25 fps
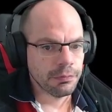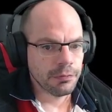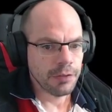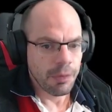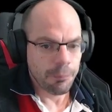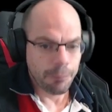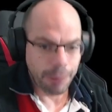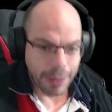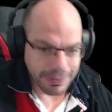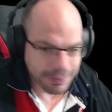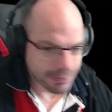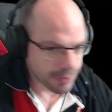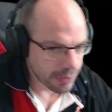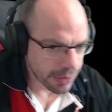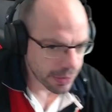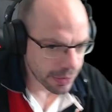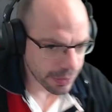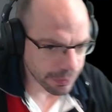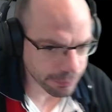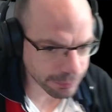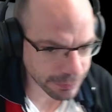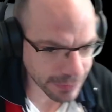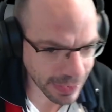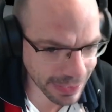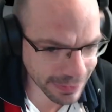But
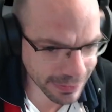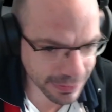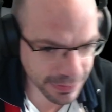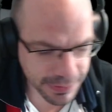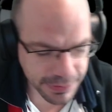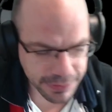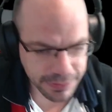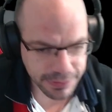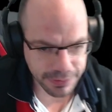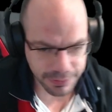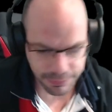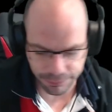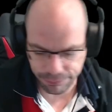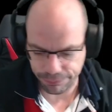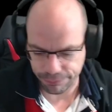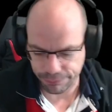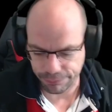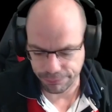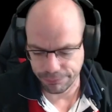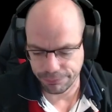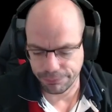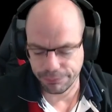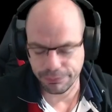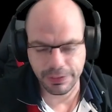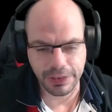that is.
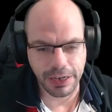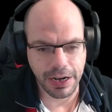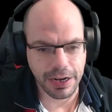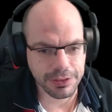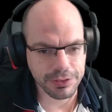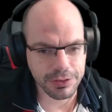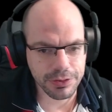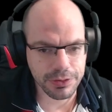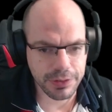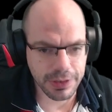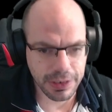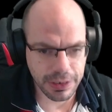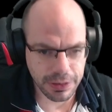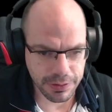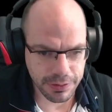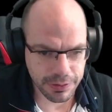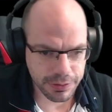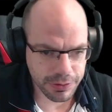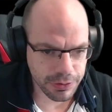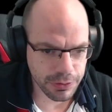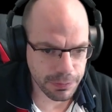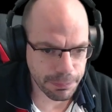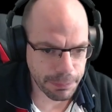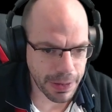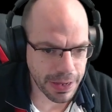There are
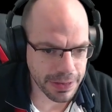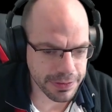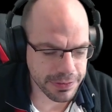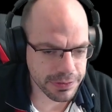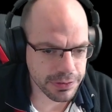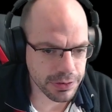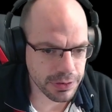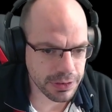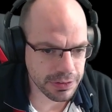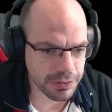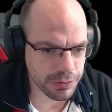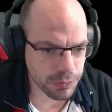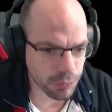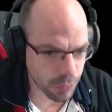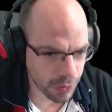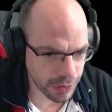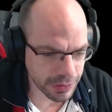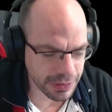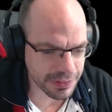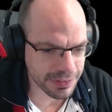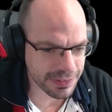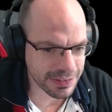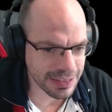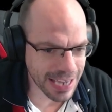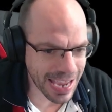two parts to this. One
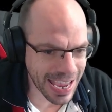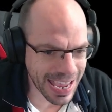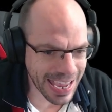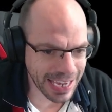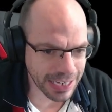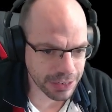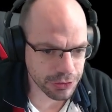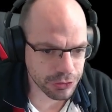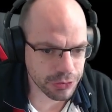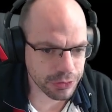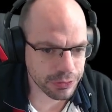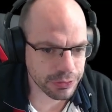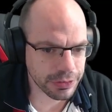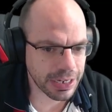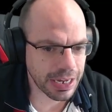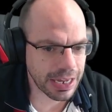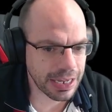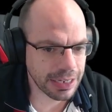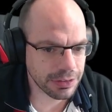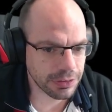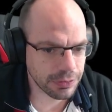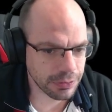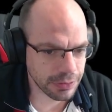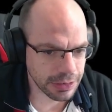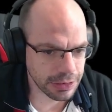is the actual
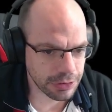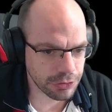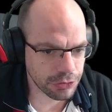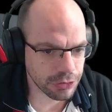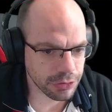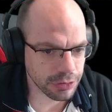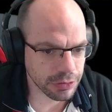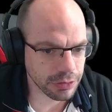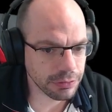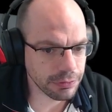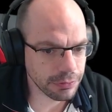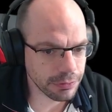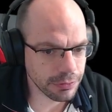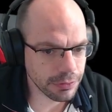calculation,